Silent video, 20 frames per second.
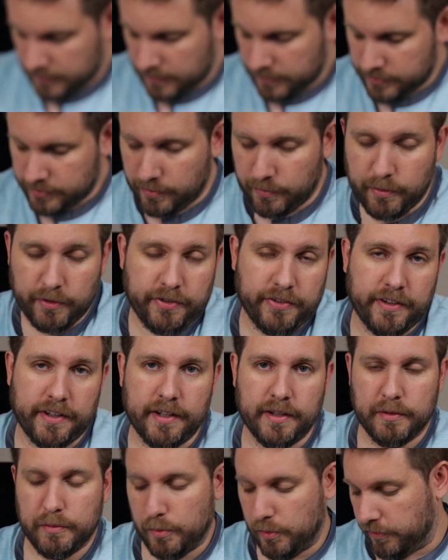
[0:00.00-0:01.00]
So we'll
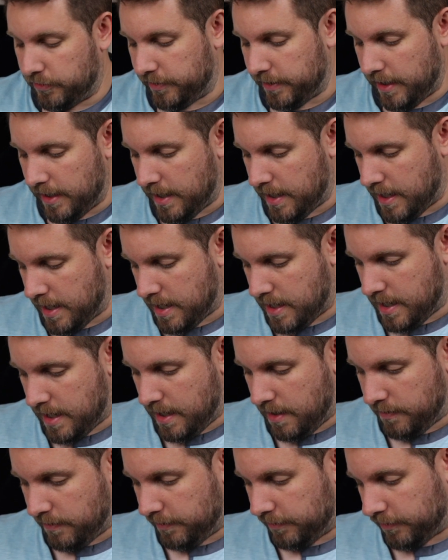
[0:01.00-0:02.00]
see. We'll see
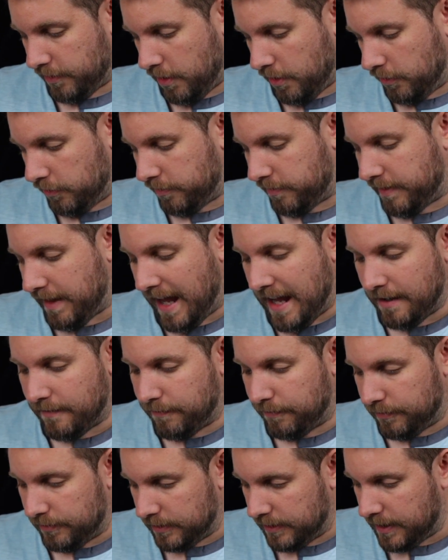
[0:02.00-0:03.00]
how this goes.
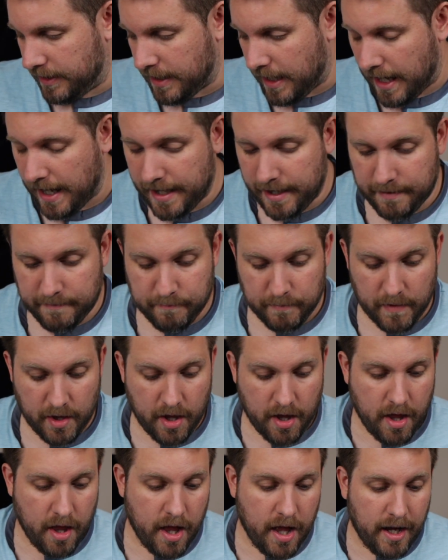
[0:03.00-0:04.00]
Thankfully, I
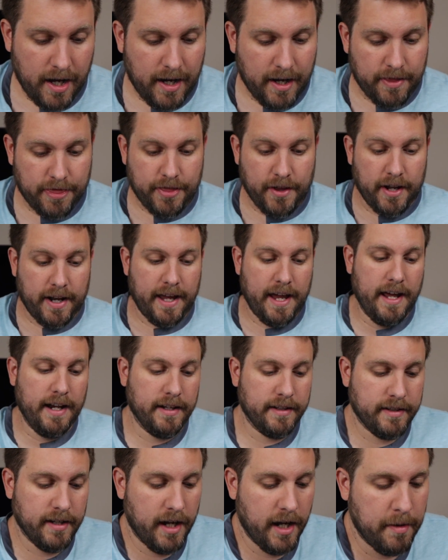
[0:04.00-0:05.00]
thought ahead
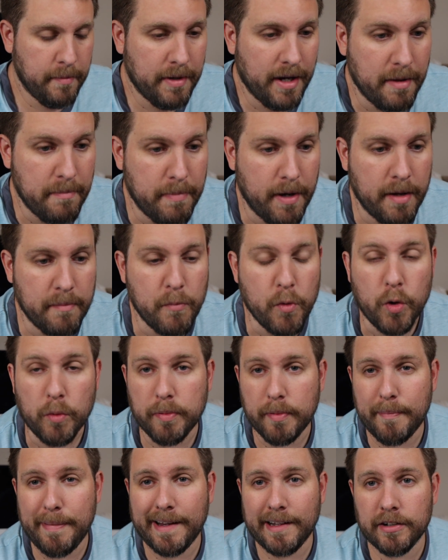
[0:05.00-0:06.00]
of time and I bought more
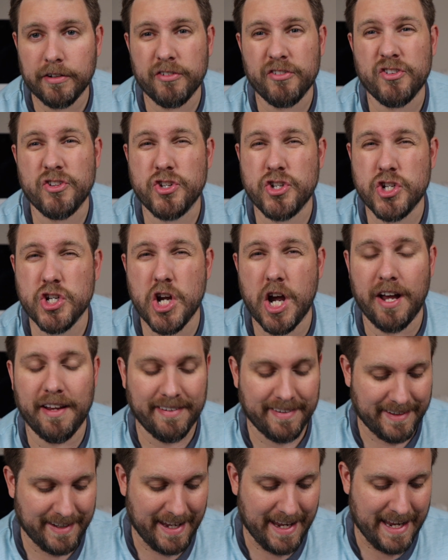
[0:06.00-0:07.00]
propellers
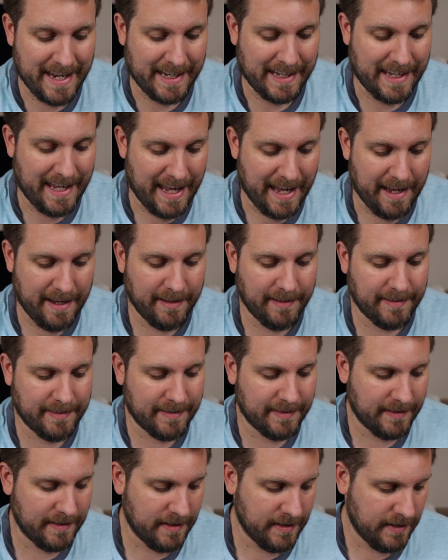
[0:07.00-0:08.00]
just in case.